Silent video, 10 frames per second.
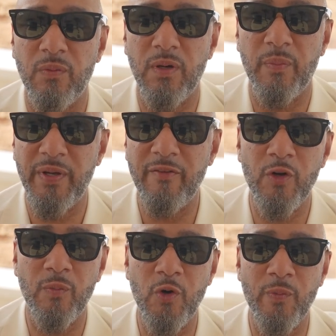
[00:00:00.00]
a
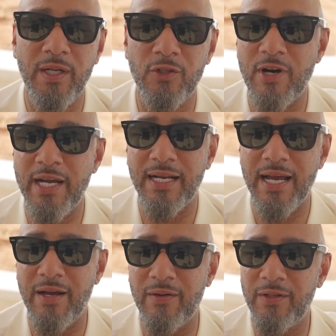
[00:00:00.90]
pivotal moment is right
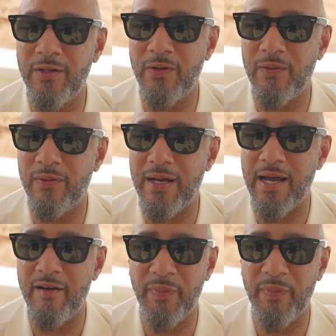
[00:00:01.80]
now. You know, I have